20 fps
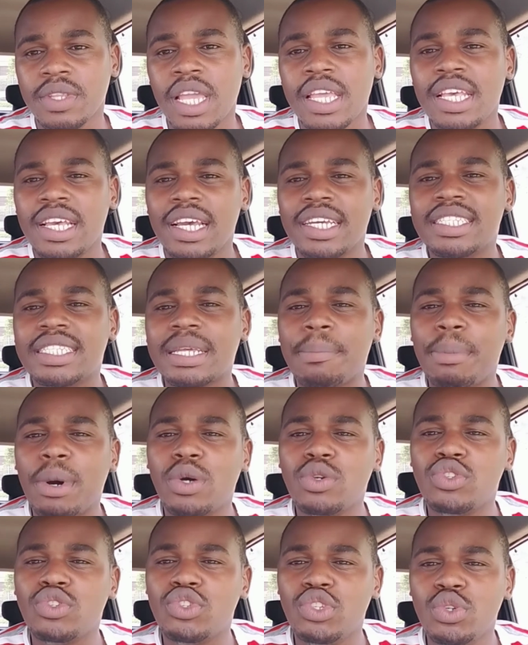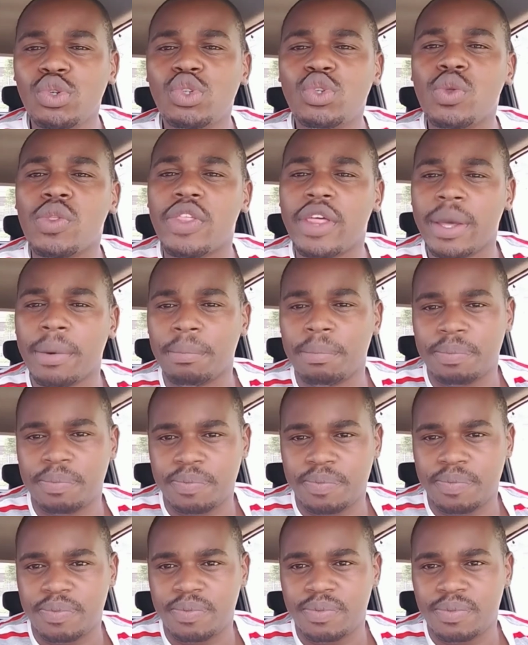It's about you to them.
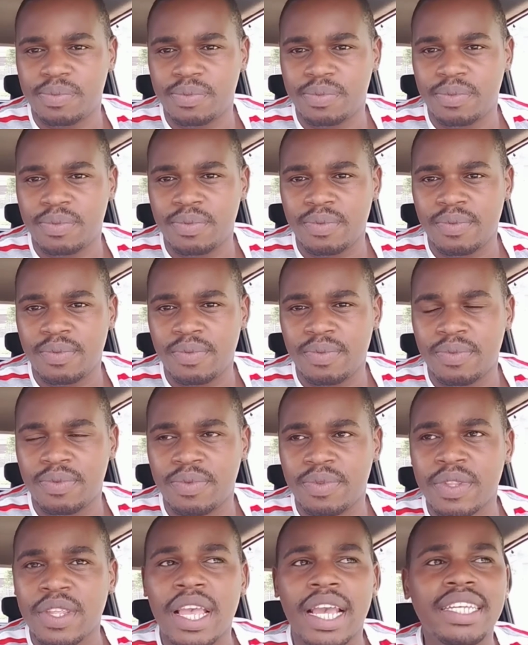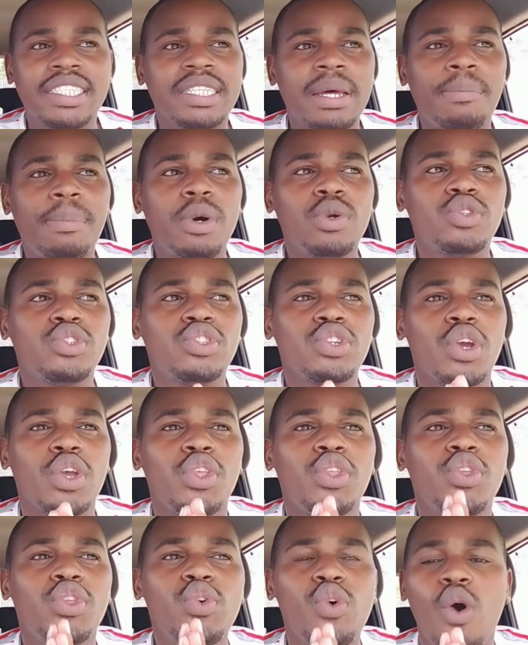It's about
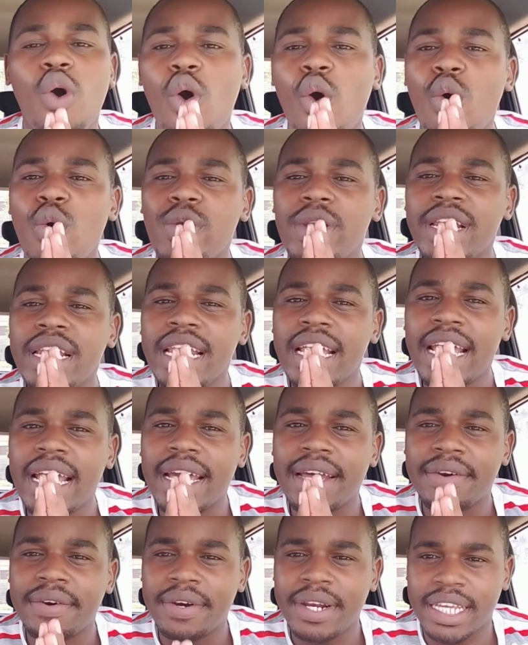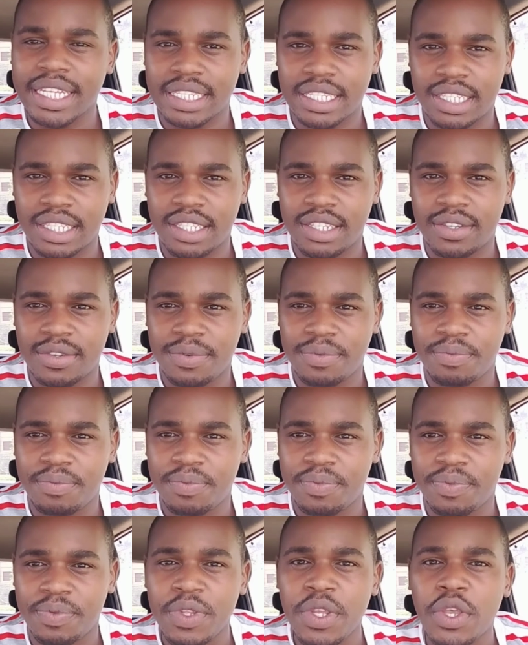your own race.
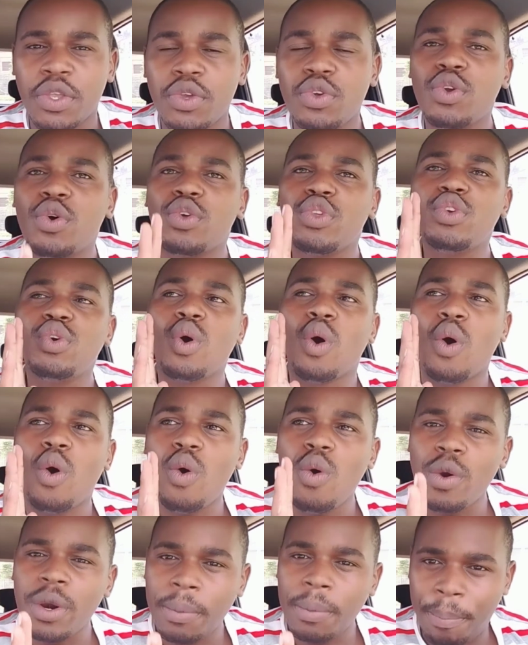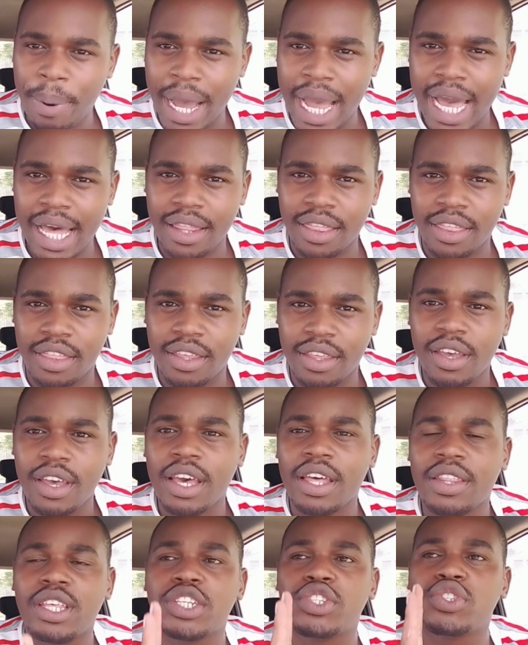You know, your own path
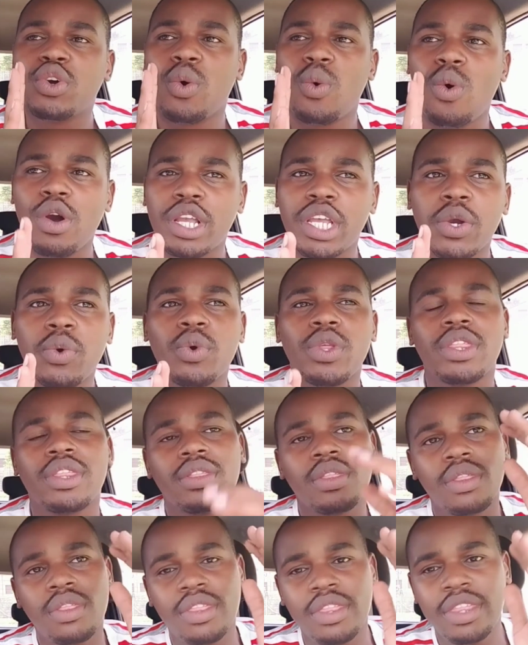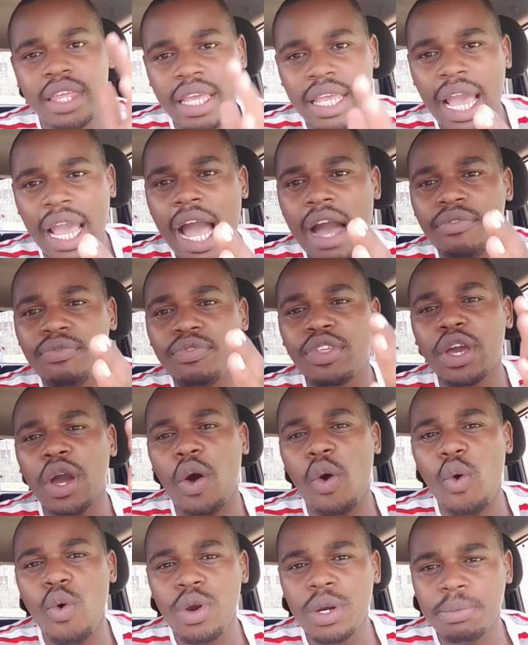that you're walking with. They have their
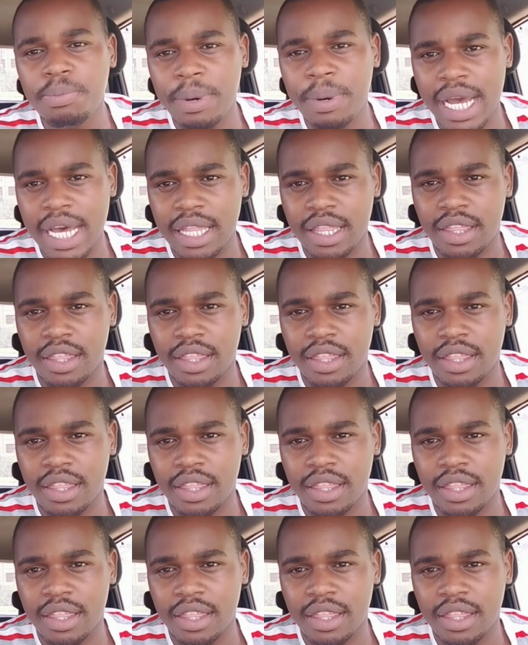own path